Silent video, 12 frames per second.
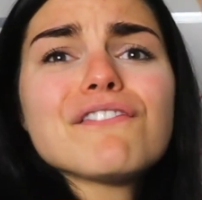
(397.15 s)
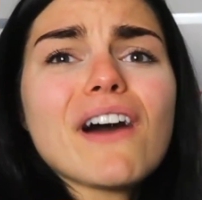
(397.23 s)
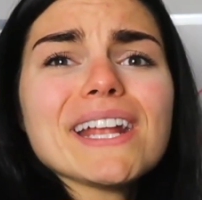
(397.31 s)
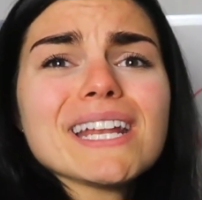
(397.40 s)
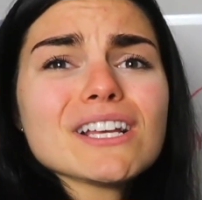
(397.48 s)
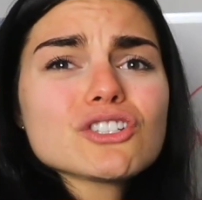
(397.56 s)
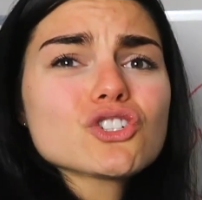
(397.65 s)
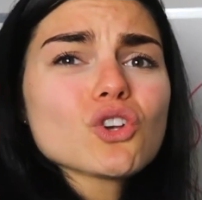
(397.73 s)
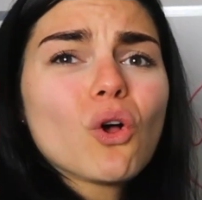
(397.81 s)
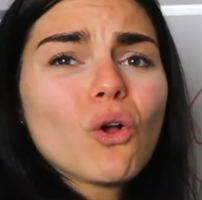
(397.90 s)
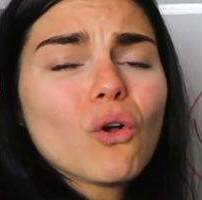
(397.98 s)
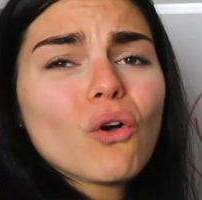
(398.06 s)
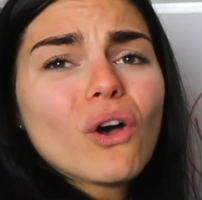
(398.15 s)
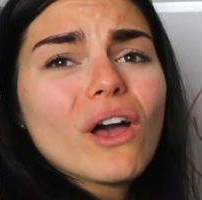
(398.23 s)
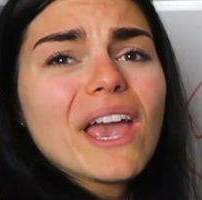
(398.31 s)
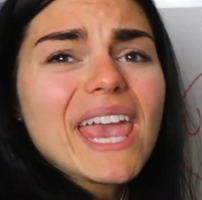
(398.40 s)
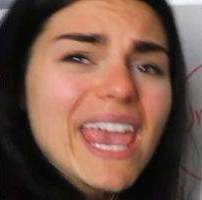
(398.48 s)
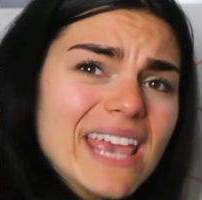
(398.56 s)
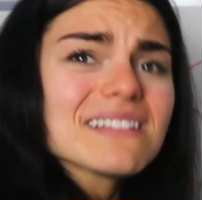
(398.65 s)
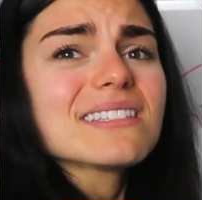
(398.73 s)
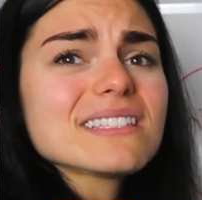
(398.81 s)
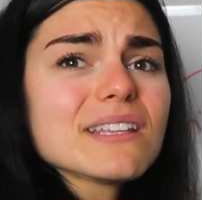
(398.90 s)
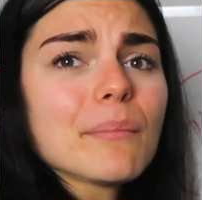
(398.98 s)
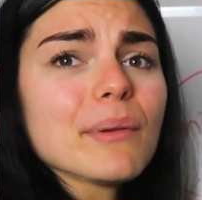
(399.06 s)
financial
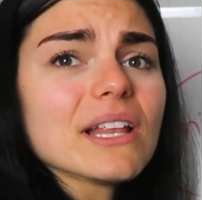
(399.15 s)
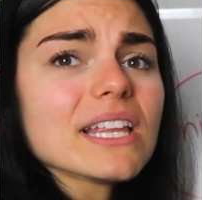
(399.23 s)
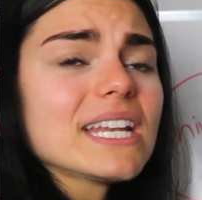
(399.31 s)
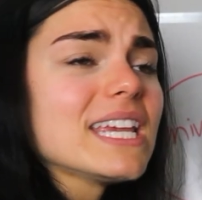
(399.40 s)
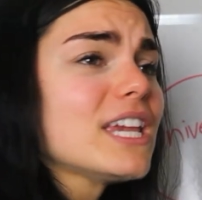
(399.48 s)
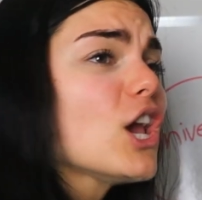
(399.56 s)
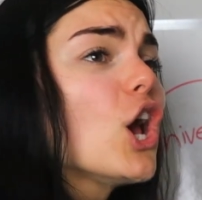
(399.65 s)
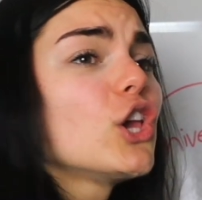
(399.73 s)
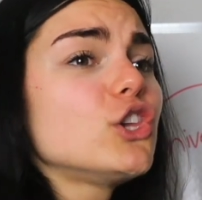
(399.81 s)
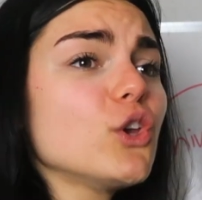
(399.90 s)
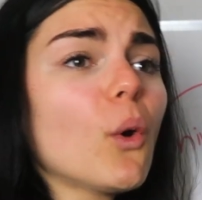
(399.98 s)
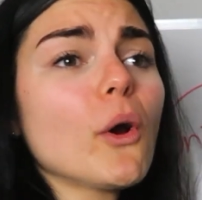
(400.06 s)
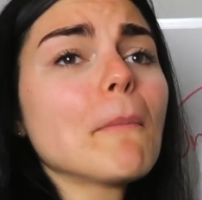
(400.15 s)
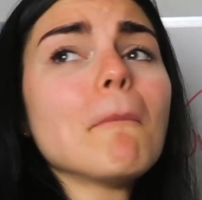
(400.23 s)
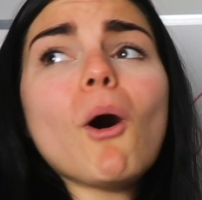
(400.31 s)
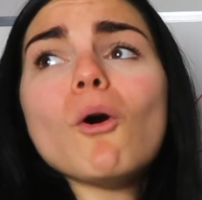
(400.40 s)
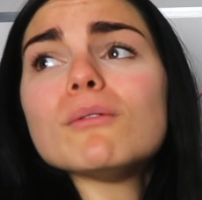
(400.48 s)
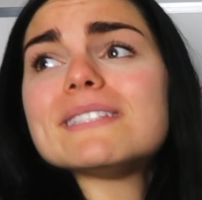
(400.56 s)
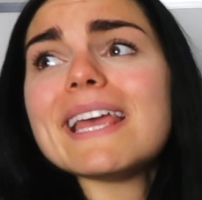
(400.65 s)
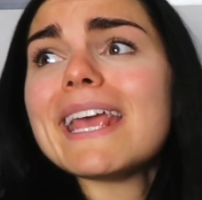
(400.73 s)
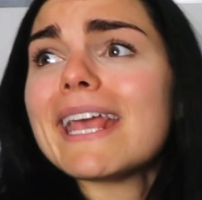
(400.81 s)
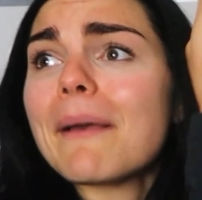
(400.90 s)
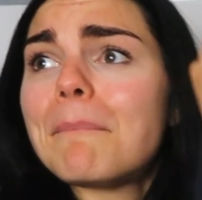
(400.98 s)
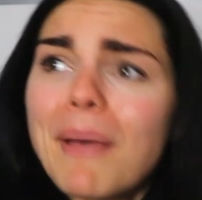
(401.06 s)
instability, you're
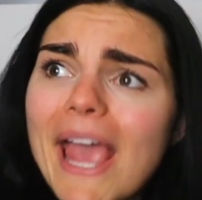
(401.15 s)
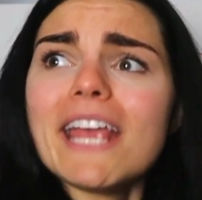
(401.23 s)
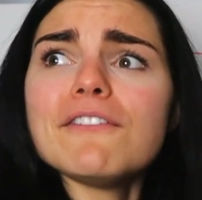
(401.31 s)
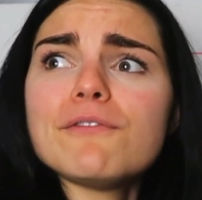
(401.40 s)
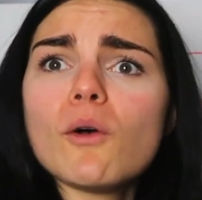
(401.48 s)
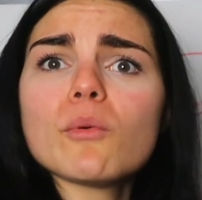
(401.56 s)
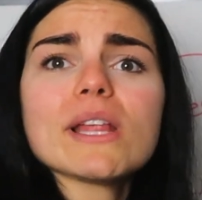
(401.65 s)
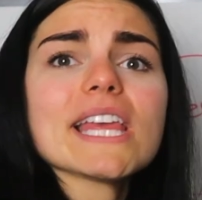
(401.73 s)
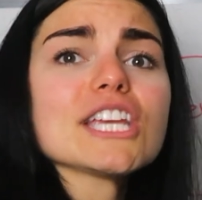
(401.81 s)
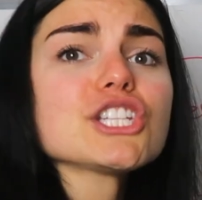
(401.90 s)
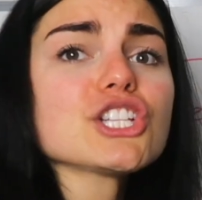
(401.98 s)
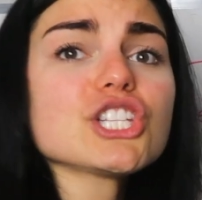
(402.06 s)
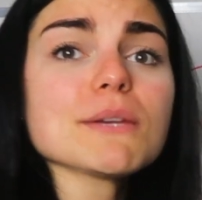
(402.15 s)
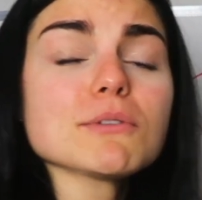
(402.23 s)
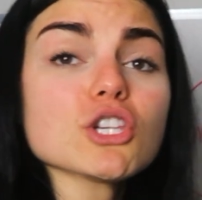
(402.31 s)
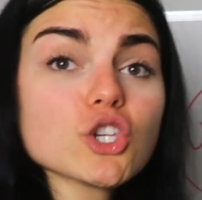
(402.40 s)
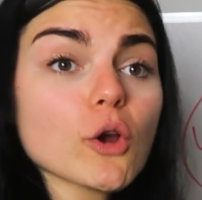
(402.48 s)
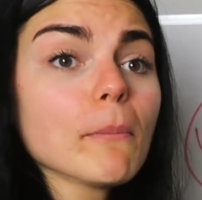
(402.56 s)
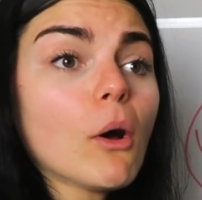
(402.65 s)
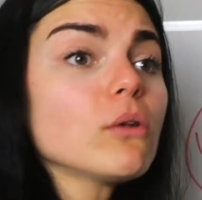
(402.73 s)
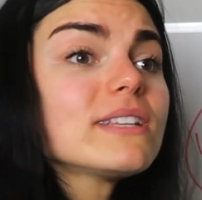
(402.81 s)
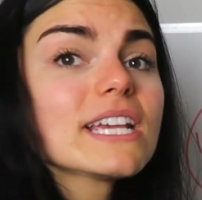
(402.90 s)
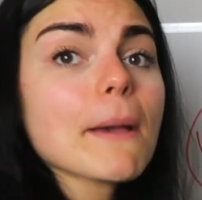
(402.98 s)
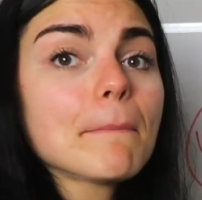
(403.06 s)
molding painful relationships, you're
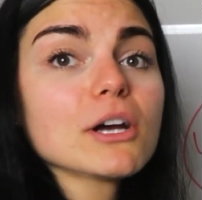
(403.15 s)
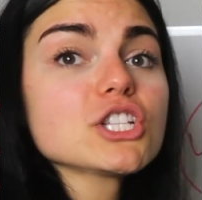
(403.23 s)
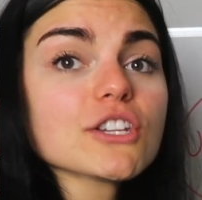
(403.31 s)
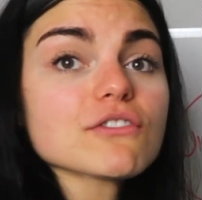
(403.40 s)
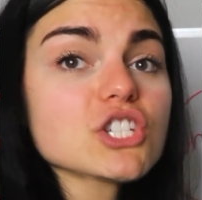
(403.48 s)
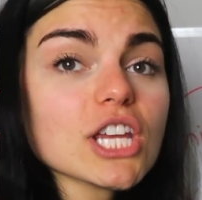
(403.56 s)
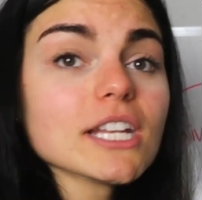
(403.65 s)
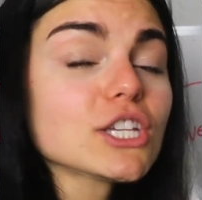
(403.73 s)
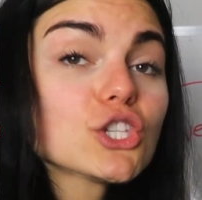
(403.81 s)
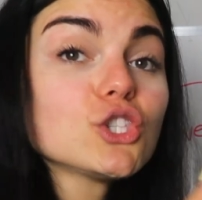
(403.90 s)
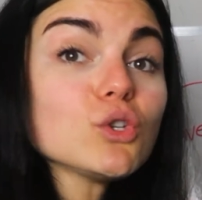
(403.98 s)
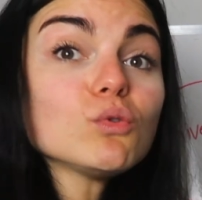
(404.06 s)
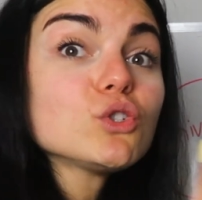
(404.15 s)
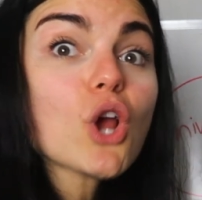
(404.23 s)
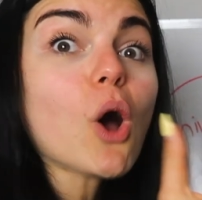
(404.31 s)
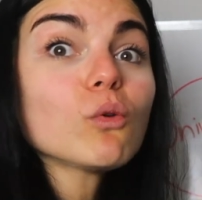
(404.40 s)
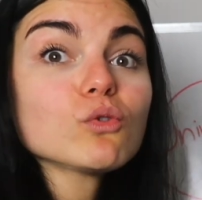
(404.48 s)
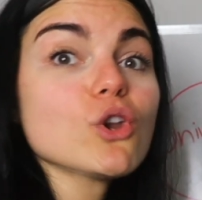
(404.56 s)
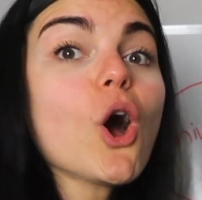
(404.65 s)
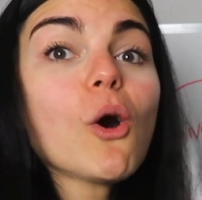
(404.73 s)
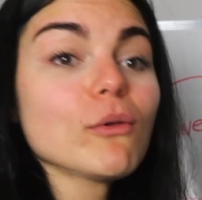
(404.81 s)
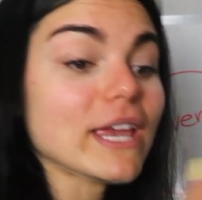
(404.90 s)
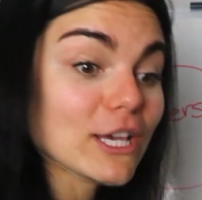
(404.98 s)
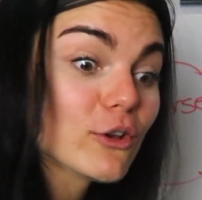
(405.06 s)
molding a bunch of shit because you don't
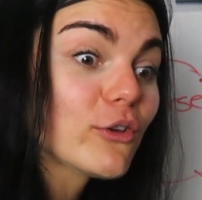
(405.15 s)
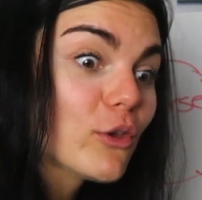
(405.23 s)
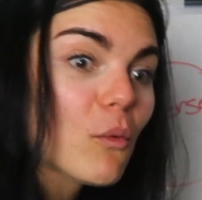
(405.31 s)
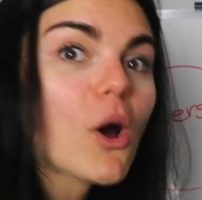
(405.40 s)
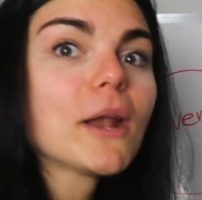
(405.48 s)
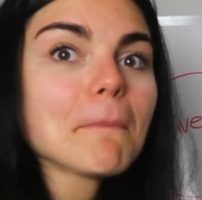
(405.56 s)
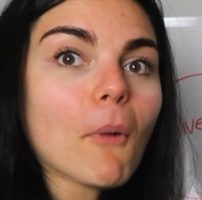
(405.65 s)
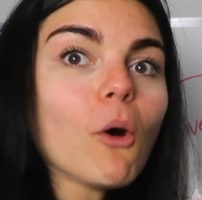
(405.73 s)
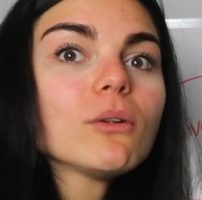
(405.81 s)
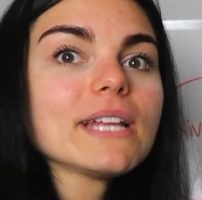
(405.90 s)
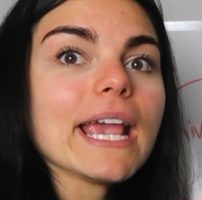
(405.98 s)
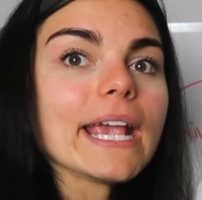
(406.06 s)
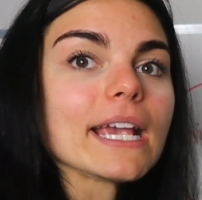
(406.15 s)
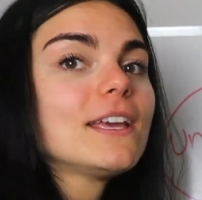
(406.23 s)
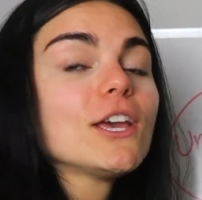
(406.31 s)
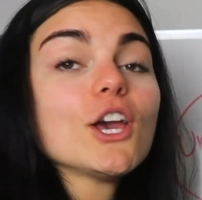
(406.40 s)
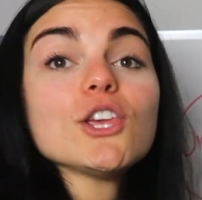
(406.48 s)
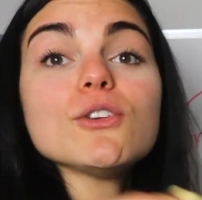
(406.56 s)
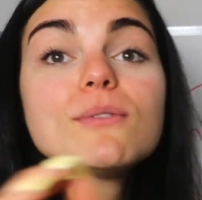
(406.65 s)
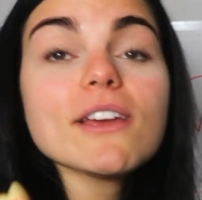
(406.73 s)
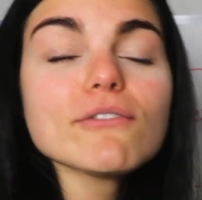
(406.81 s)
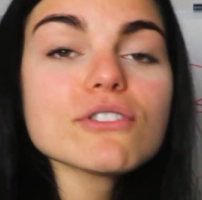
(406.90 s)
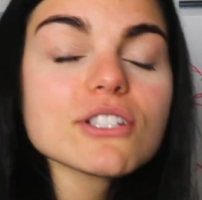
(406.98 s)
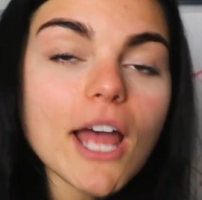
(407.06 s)
know that you're the one molding. You
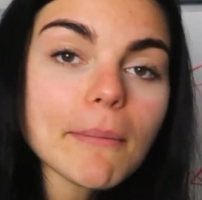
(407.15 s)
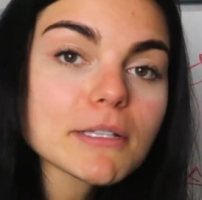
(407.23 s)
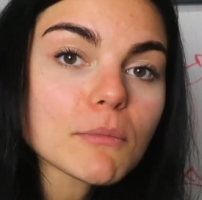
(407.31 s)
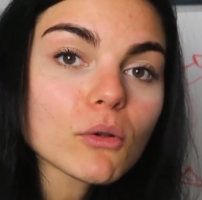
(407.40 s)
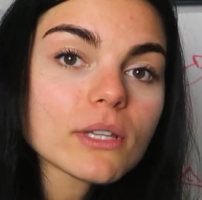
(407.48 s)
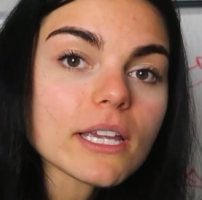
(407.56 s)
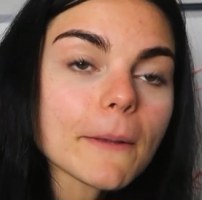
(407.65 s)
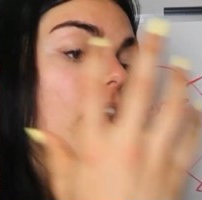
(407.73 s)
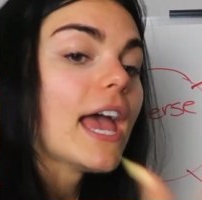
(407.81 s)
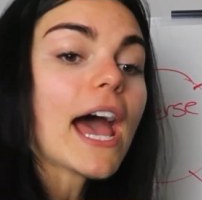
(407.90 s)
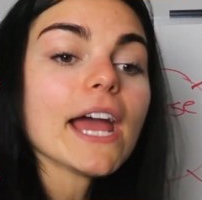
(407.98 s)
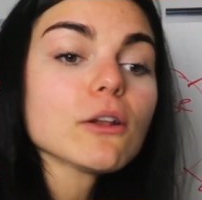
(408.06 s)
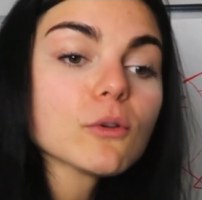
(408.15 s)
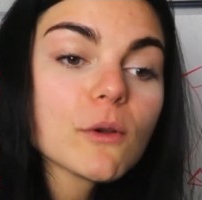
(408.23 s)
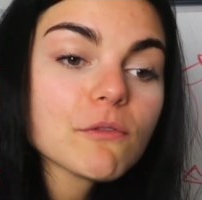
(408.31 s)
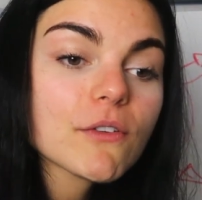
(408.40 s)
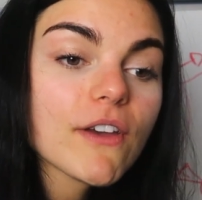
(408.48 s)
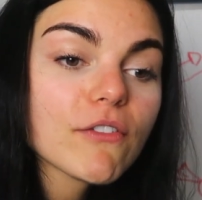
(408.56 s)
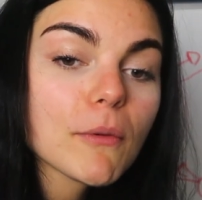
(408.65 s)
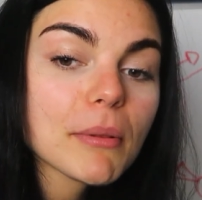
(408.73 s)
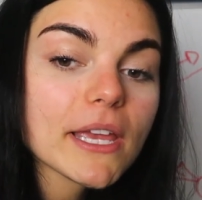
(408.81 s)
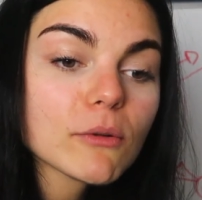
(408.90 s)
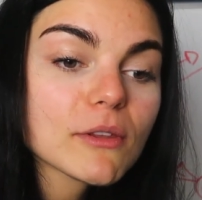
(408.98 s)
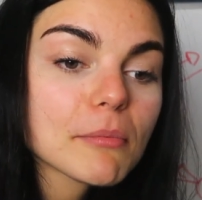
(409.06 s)
never stopped molding. I don't know if you've ever
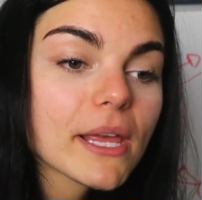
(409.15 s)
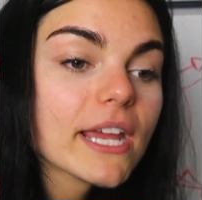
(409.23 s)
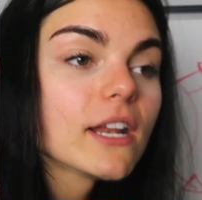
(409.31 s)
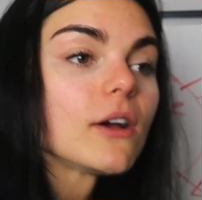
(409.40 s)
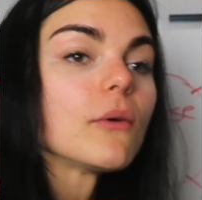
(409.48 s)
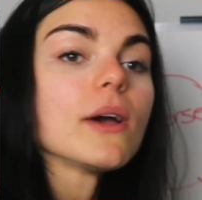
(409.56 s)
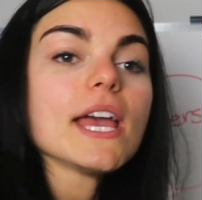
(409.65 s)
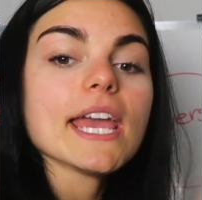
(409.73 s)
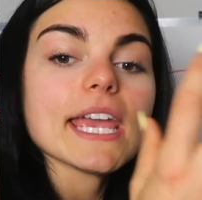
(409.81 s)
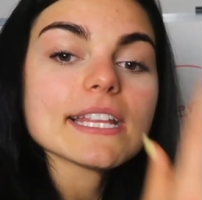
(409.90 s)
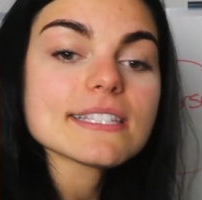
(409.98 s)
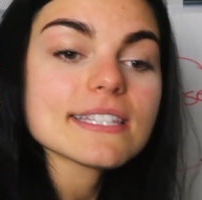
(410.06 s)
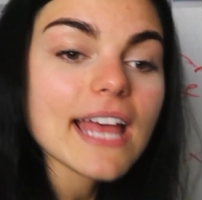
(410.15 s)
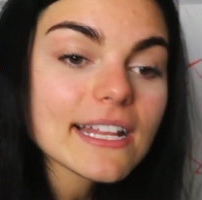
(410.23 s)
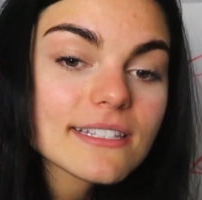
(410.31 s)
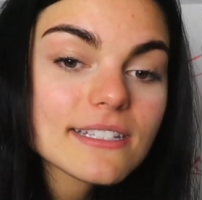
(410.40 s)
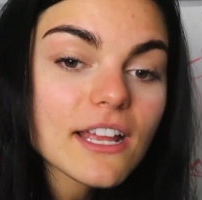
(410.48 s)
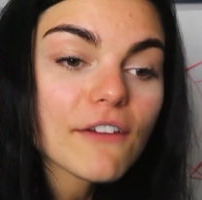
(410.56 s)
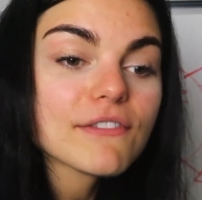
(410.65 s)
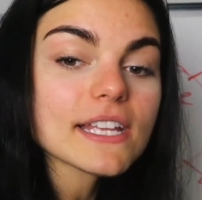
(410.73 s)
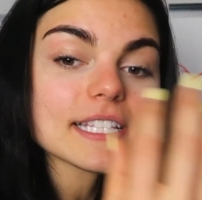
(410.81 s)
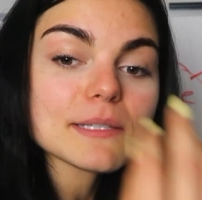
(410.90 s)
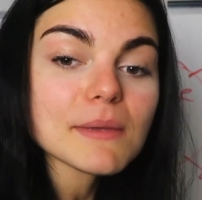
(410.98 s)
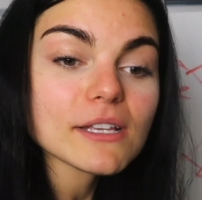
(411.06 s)
played with Play-Doh. It's that stuff
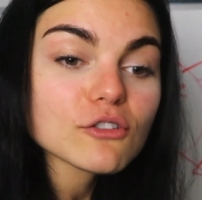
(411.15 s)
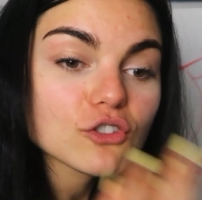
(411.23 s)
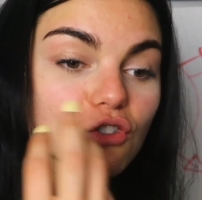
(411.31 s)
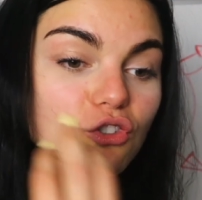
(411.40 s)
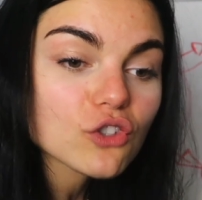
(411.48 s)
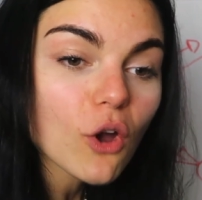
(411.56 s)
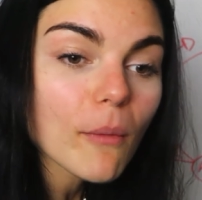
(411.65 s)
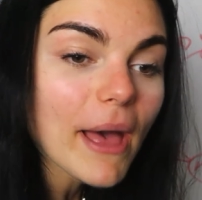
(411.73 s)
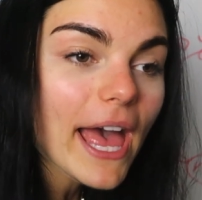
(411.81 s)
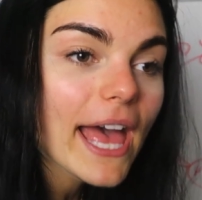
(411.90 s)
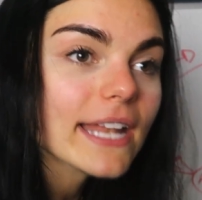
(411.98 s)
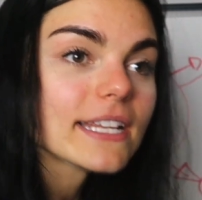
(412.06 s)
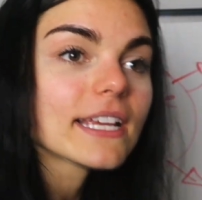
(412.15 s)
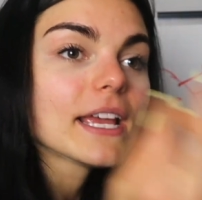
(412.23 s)
that smells so bad,